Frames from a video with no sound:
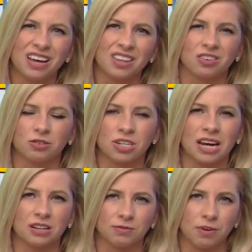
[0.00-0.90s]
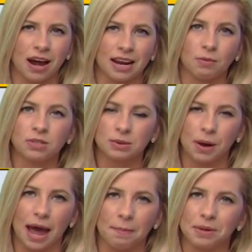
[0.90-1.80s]
Thursday into Friday. We'll see
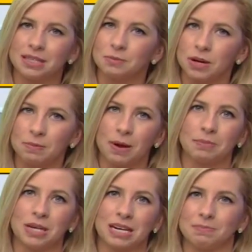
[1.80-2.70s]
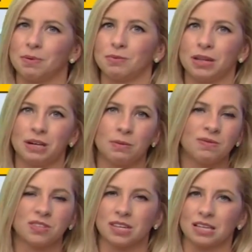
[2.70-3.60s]
what happens. We'll keep you updated, but really we've
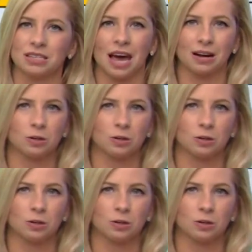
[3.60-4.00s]
just got scattered